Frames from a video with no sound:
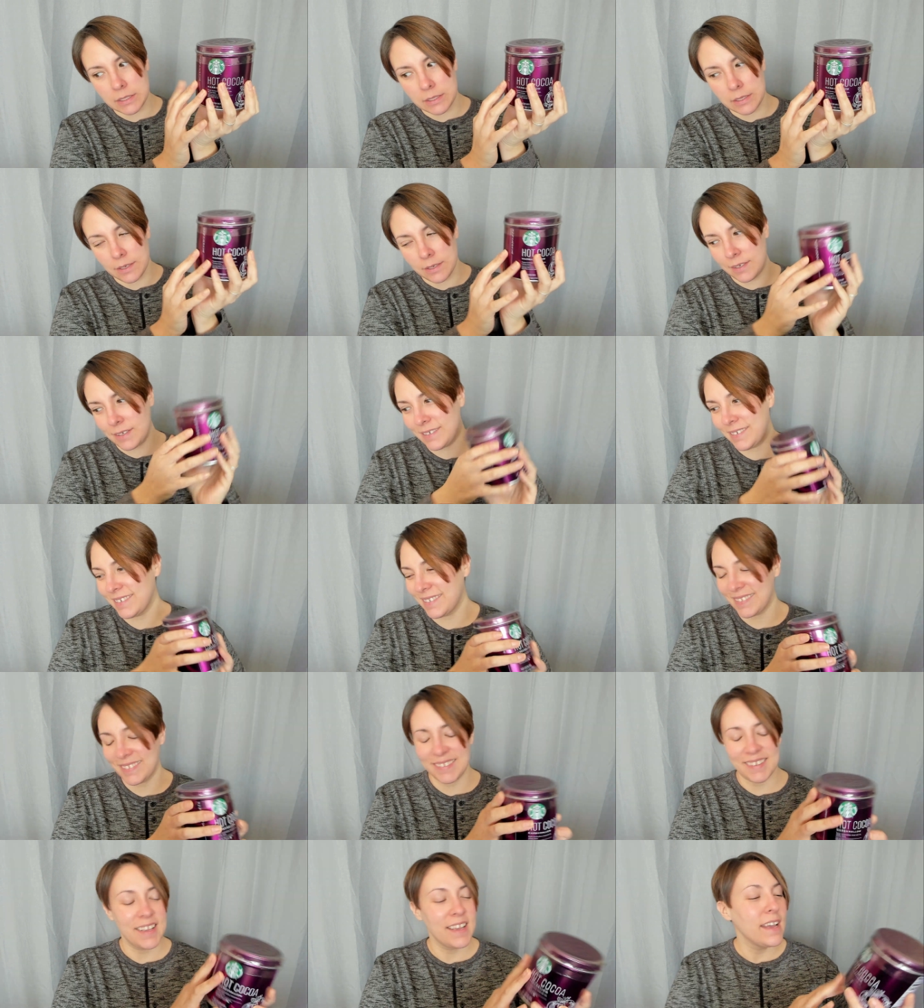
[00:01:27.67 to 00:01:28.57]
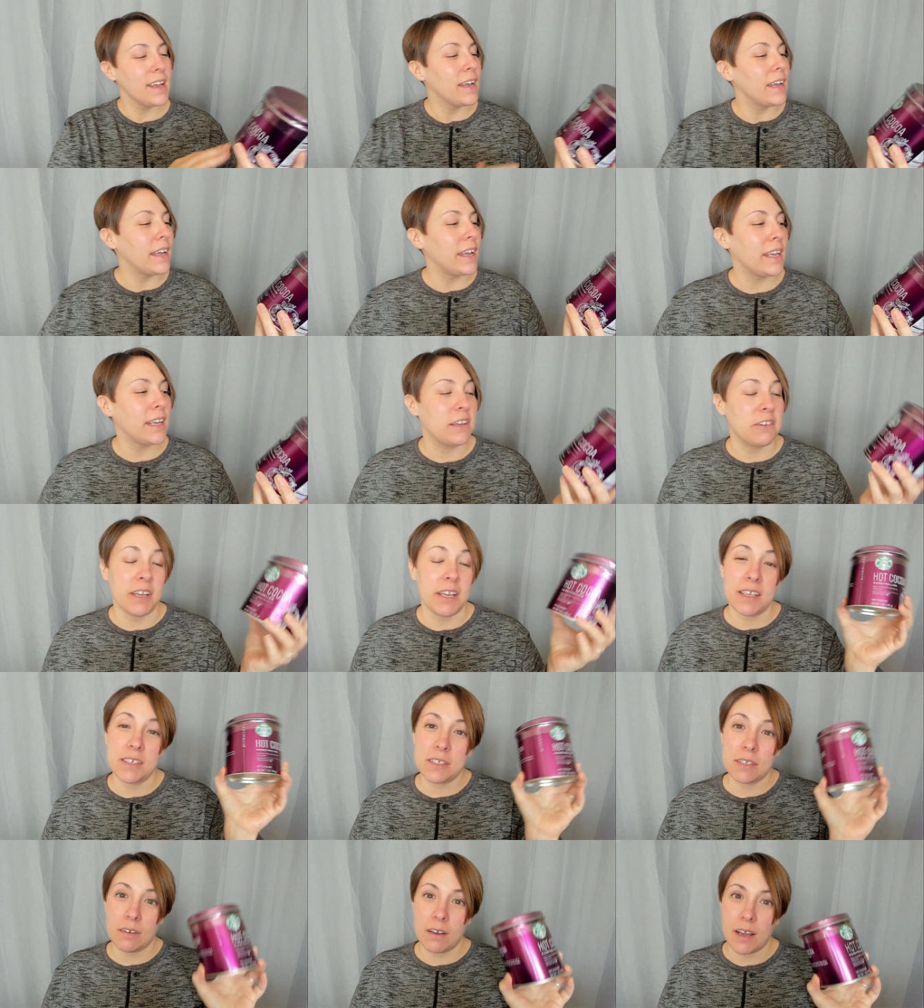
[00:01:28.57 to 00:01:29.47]
Yikes. Anyway,
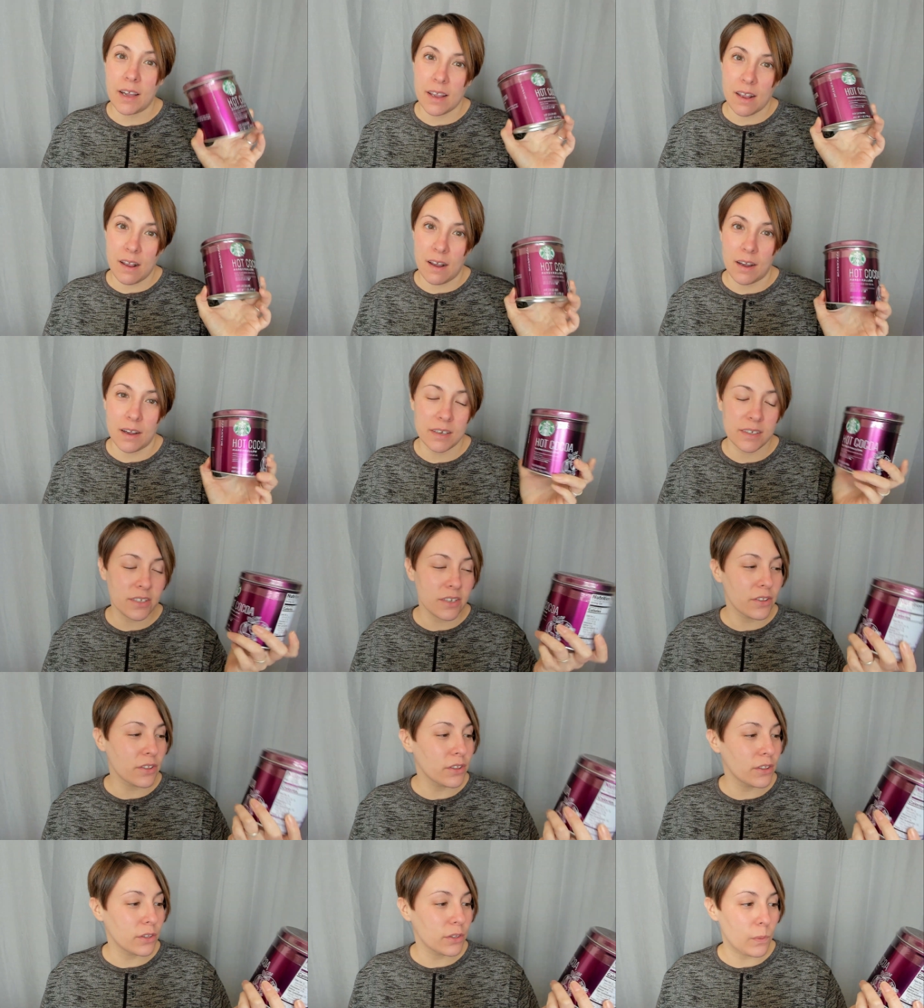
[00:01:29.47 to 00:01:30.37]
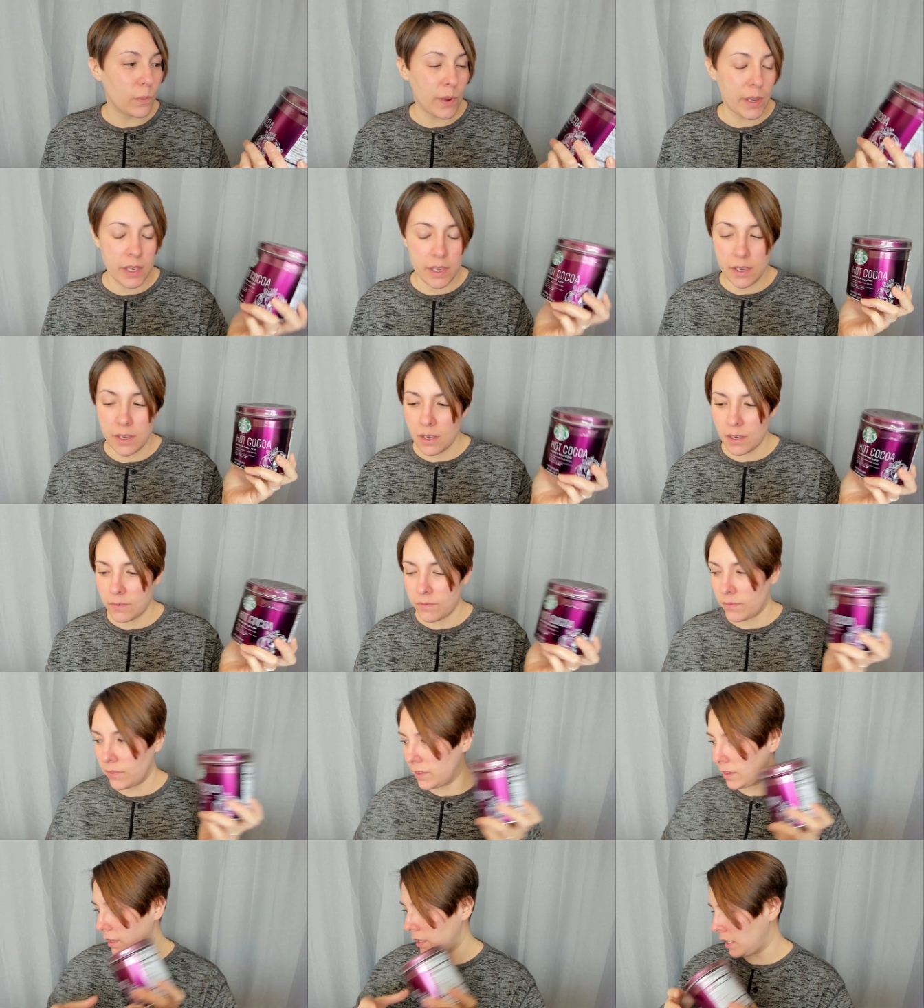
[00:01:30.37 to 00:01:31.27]
so I got three of
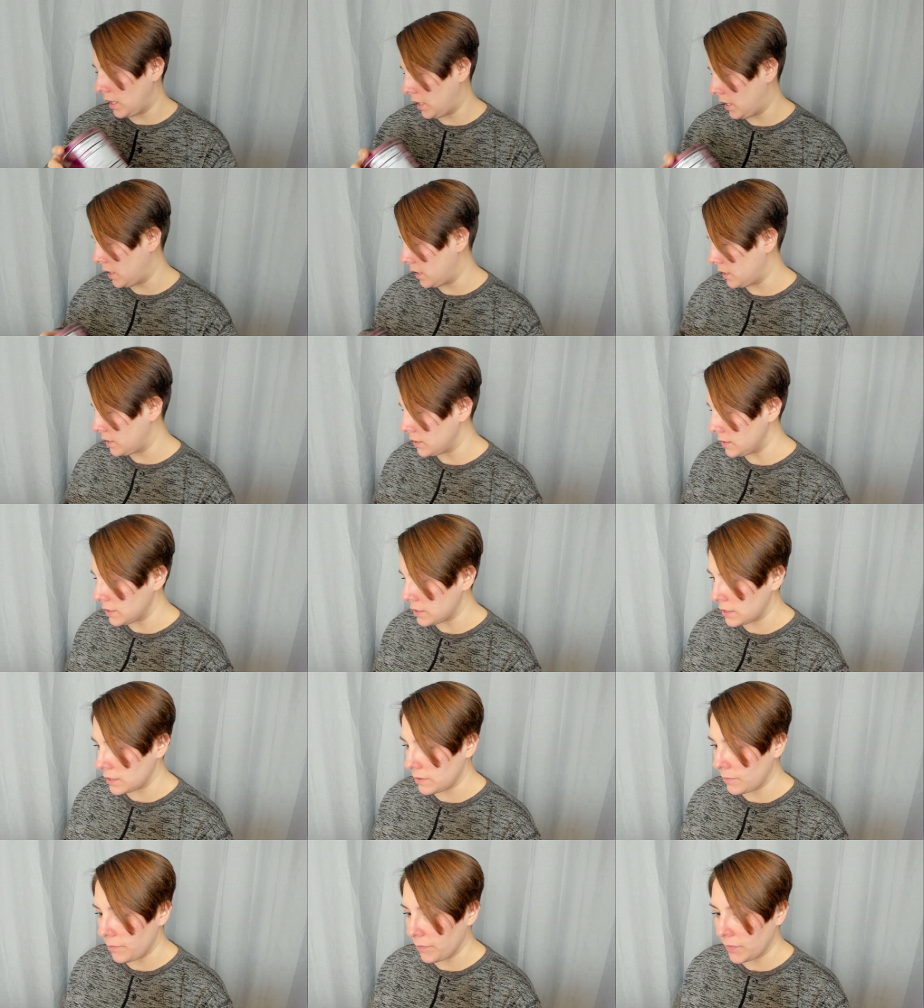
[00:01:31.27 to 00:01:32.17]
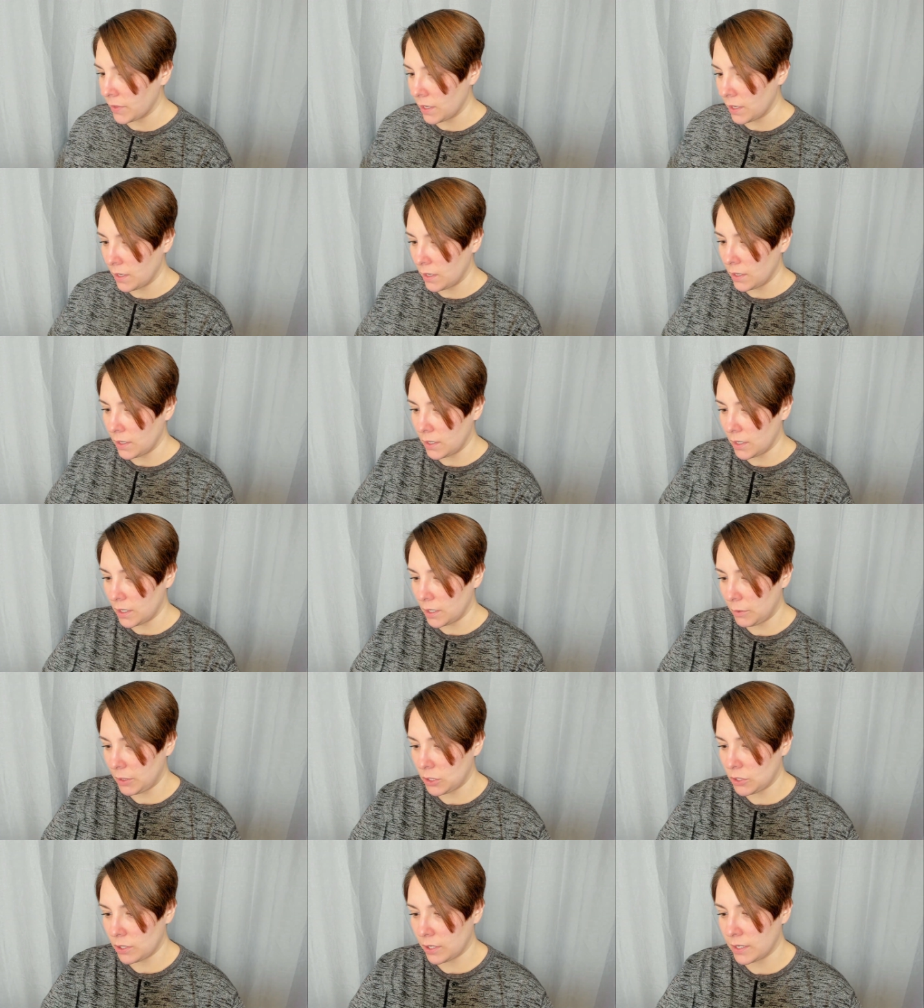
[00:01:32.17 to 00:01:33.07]
these. Let
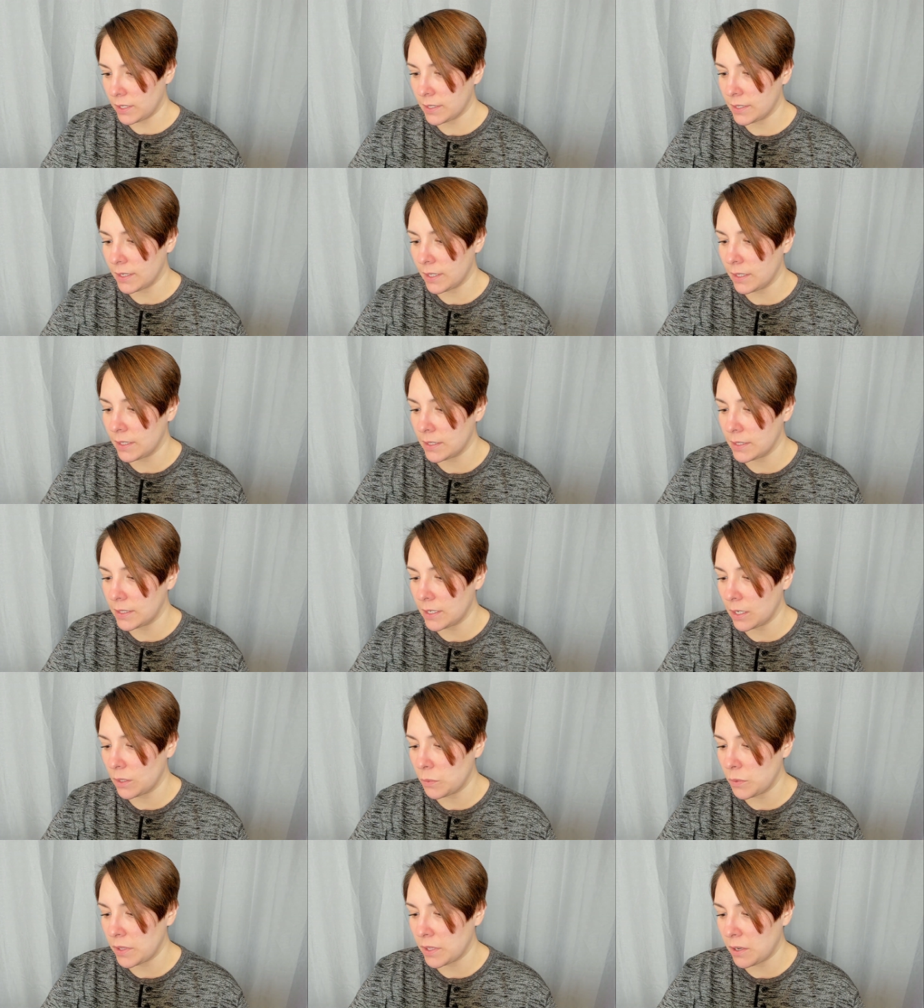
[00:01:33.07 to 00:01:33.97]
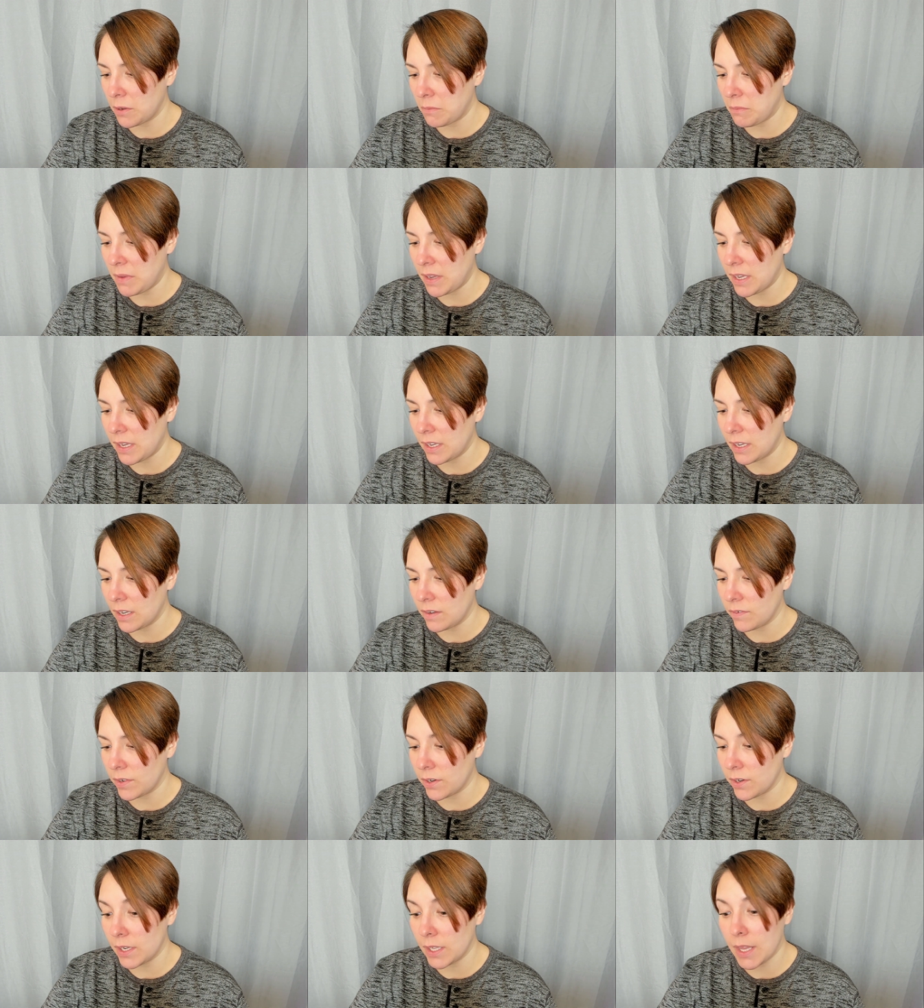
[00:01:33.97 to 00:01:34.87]
me try and set this down without making a
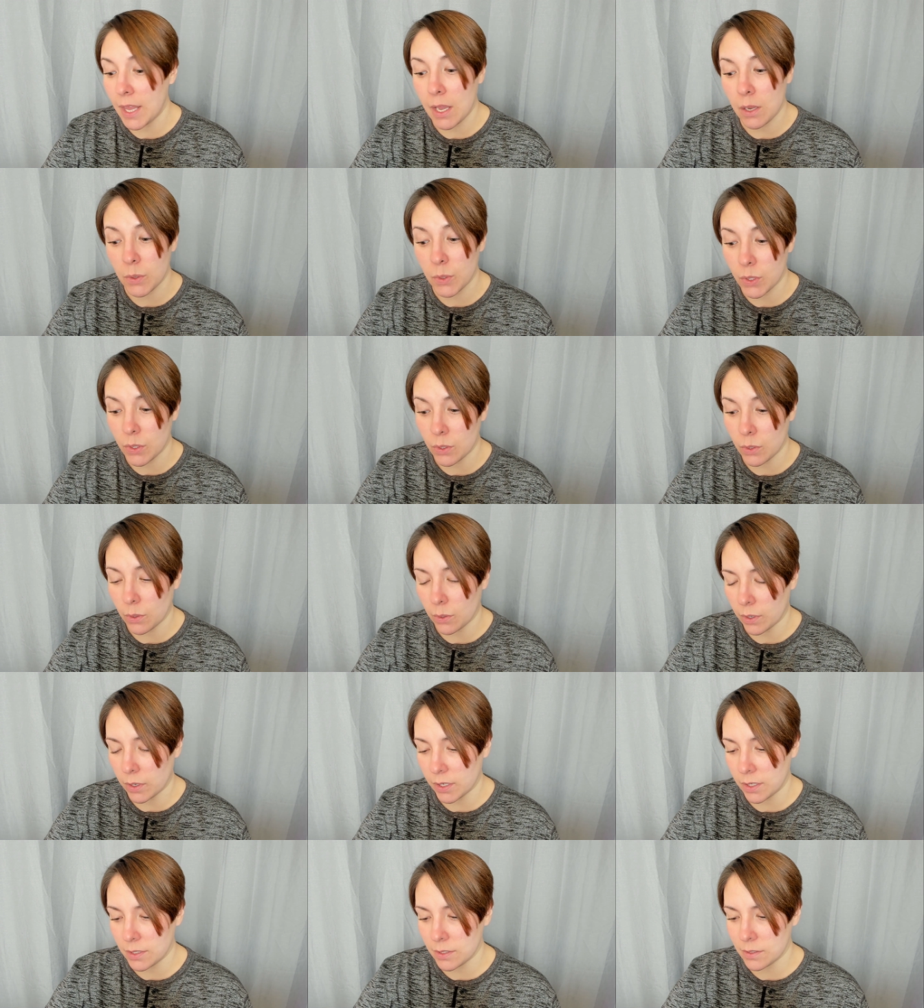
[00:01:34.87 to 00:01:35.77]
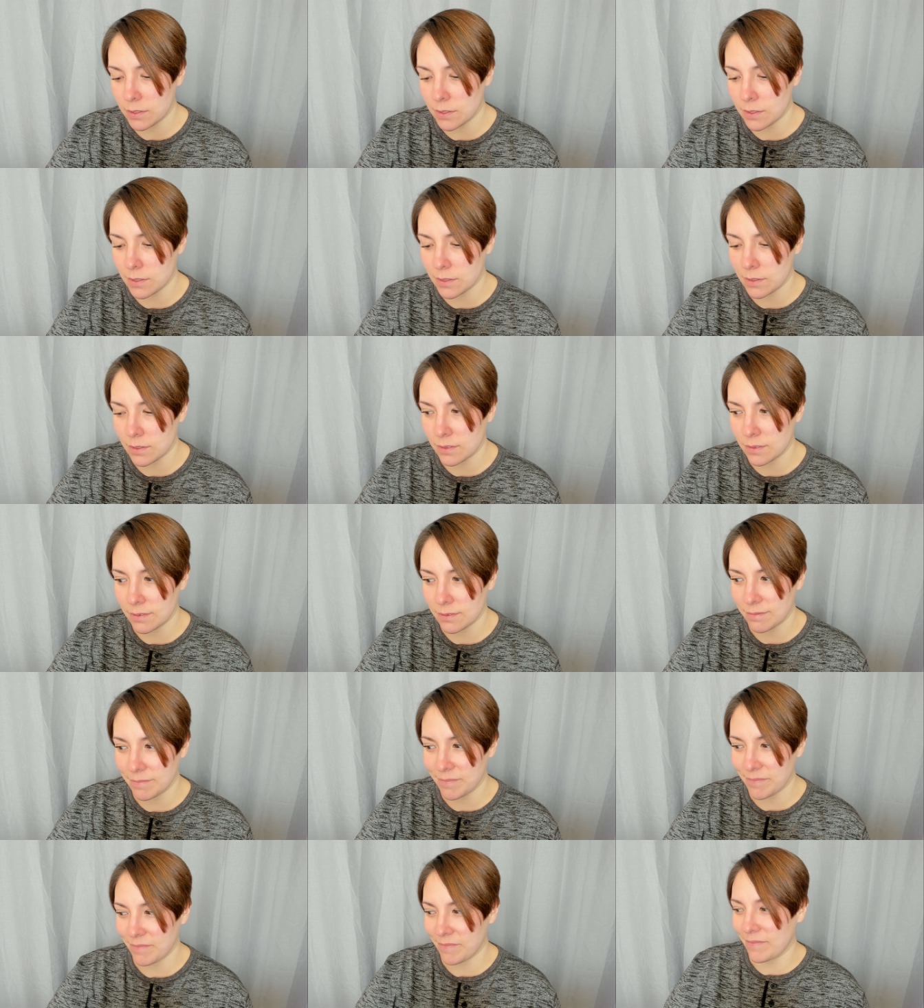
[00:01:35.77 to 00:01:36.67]
very loud noise.
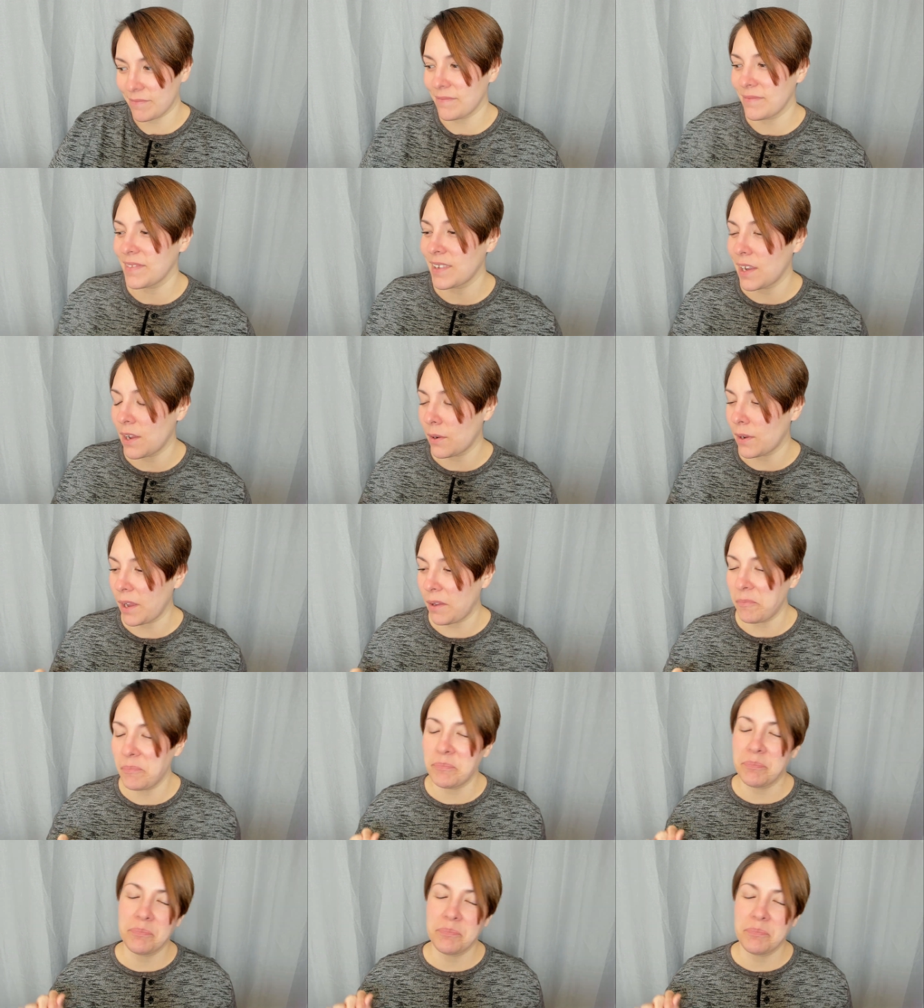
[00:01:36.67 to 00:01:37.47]
Okay.